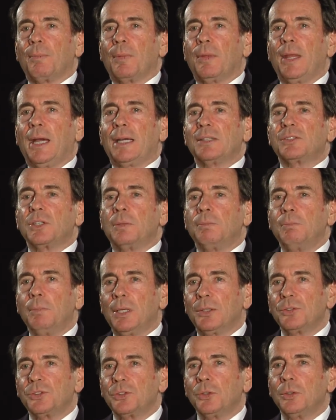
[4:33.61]
that's
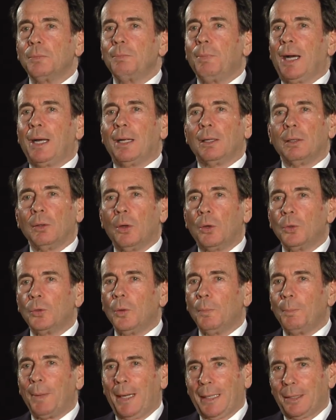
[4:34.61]
administered by a
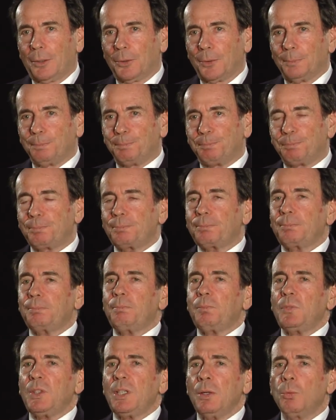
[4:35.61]
local banker,
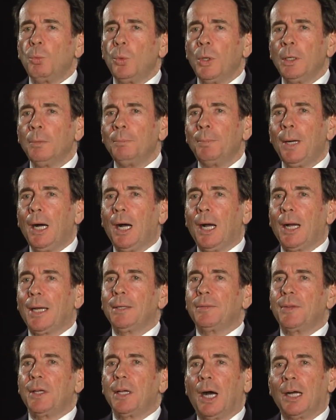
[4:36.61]

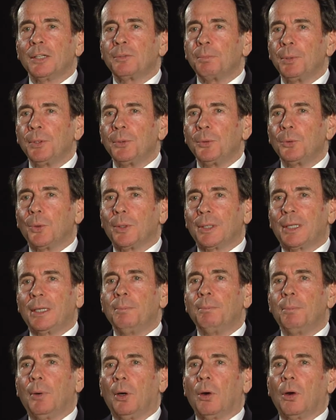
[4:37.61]
whereby the entrepreneur
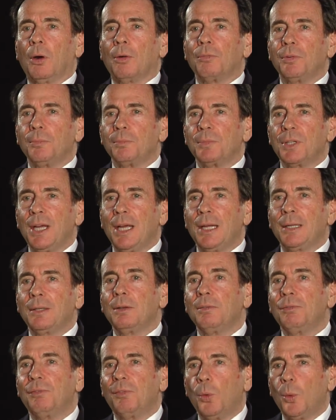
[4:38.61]
can borrow from $10,000
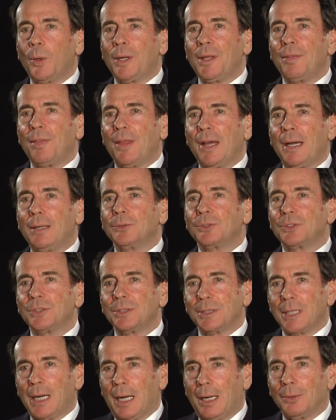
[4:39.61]
to
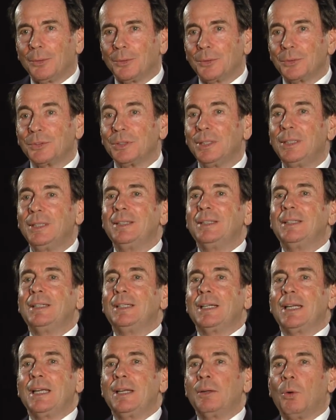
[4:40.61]
$40,000
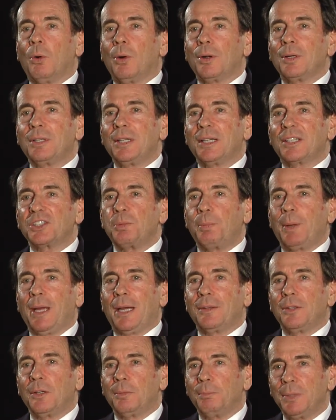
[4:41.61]
in order to
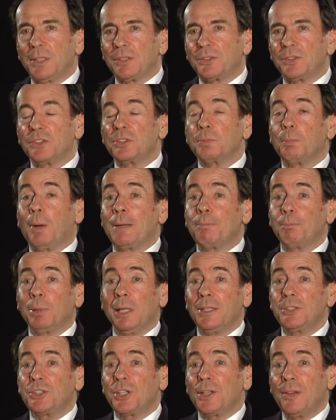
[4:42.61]
expand their business by
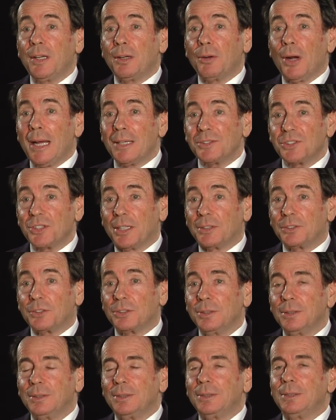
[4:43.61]
pledging their assets.